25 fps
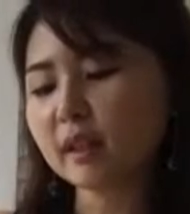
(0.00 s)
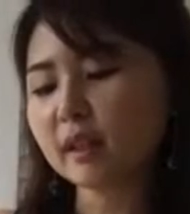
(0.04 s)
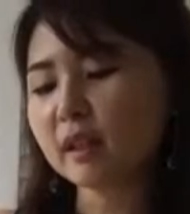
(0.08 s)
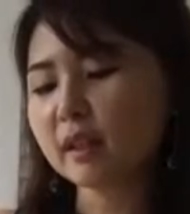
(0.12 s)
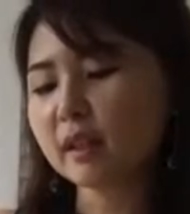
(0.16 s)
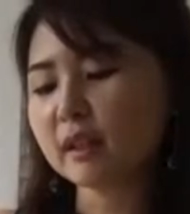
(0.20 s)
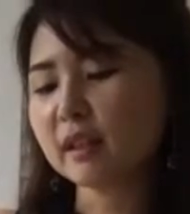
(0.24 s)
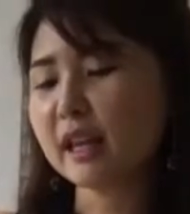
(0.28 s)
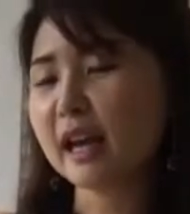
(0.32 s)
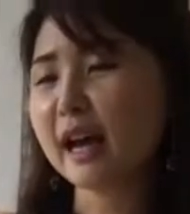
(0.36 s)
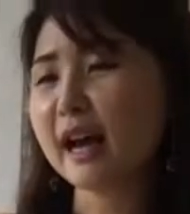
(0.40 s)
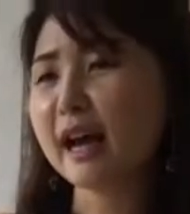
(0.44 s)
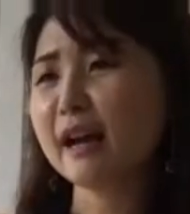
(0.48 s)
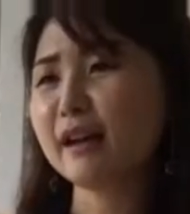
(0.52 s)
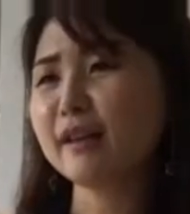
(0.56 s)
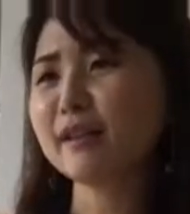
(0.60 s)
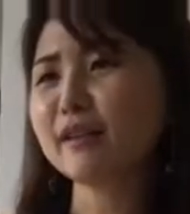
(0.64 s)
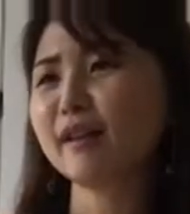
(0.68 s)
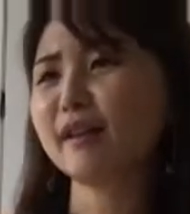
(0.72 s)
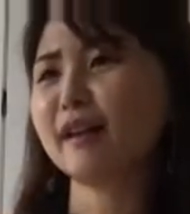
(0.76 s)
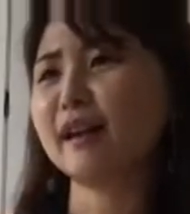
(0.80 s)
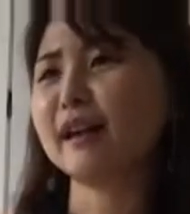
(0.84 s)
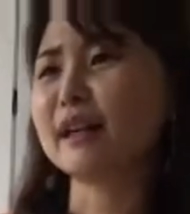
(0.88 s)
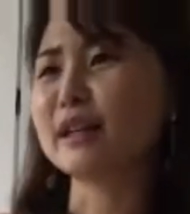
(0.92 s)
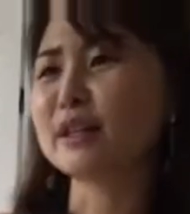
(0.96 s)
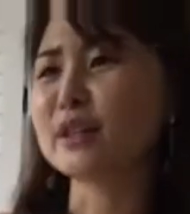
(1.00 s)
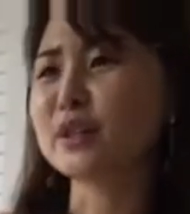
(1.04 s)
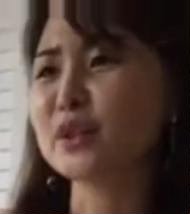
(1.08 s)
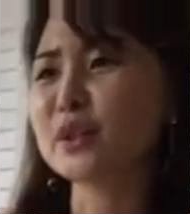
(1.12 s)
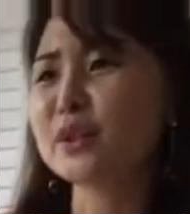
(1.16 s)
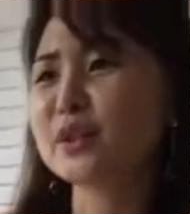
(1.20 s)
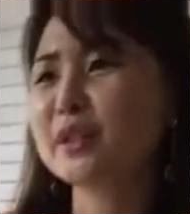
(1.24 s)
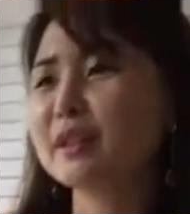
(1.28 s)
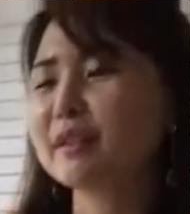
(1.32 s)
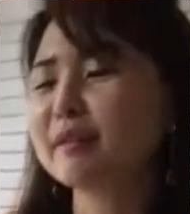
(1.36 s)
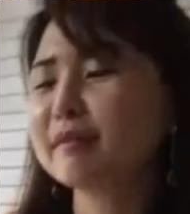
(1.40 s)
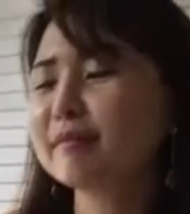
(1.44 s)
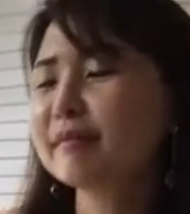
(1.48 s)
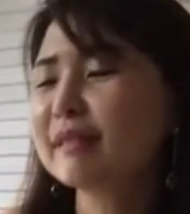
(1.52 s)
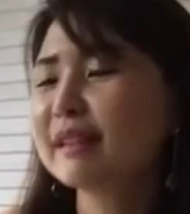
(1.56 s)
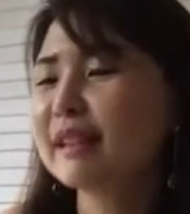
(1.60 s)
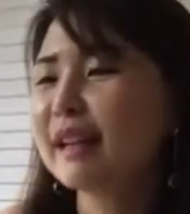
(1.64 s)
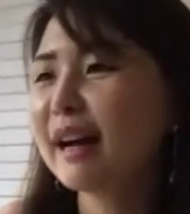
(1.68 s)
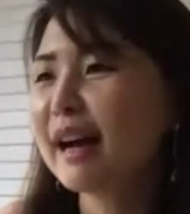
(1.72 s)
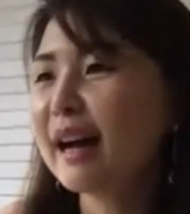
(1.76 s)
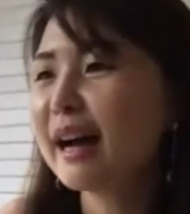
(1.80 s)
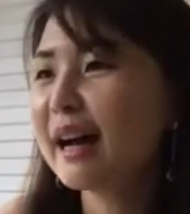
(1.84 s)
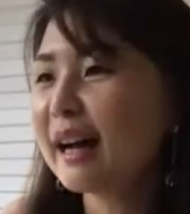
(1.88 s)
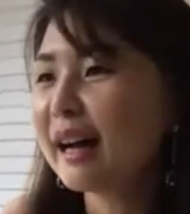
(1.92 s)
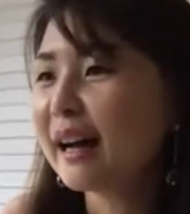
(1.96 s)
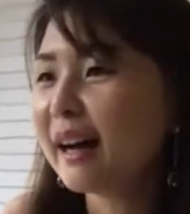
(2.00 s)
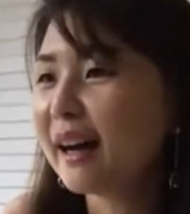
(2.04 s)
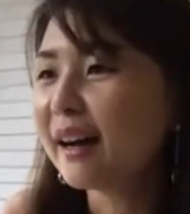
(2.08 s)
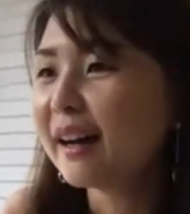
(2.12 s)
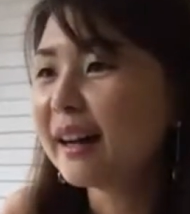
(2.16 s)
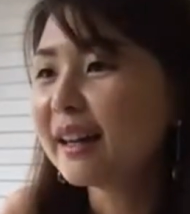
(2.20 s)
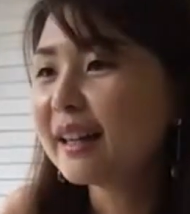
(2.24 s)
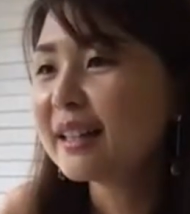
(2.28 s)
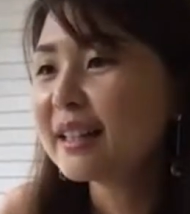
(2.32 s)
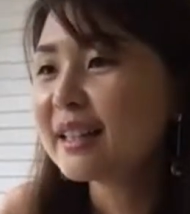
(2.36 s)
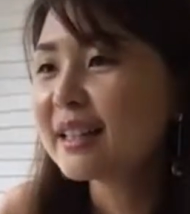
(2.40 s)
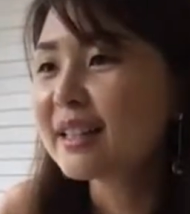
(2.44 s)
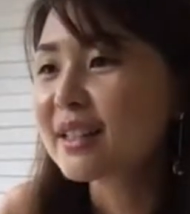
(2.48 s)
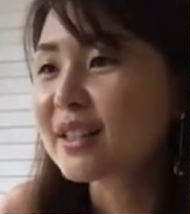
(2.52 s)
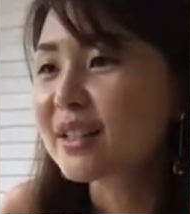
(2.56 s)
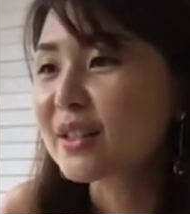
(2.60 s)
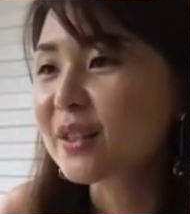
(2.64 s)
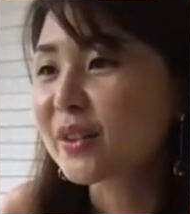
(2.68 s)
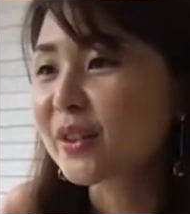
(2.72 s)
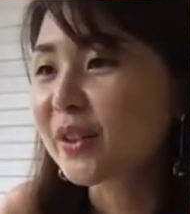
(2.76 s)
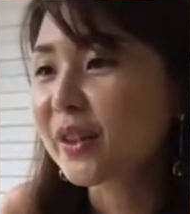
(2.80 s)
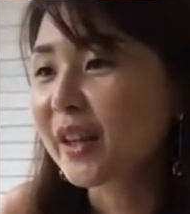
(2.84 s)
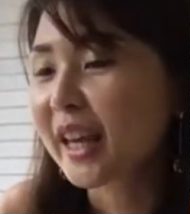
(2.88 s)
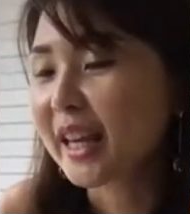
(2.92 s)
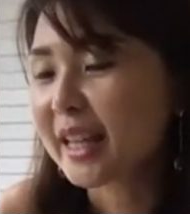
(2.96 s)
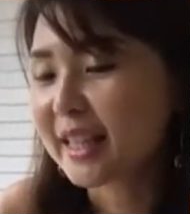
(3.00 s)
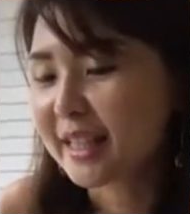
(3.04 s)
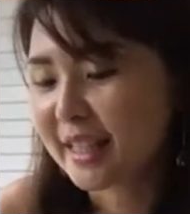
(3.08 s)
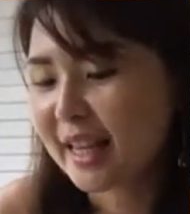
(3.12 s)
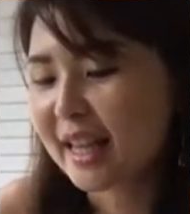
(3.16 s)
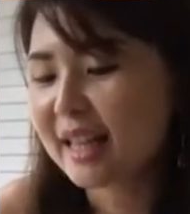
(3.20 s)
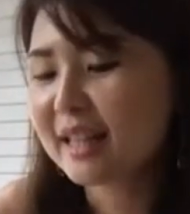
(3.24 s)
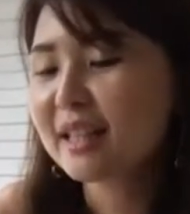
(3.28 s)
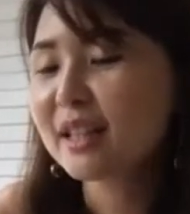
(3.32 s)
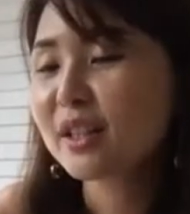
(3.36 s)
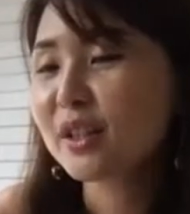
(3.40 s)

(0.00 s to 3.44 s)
yeah, so you can send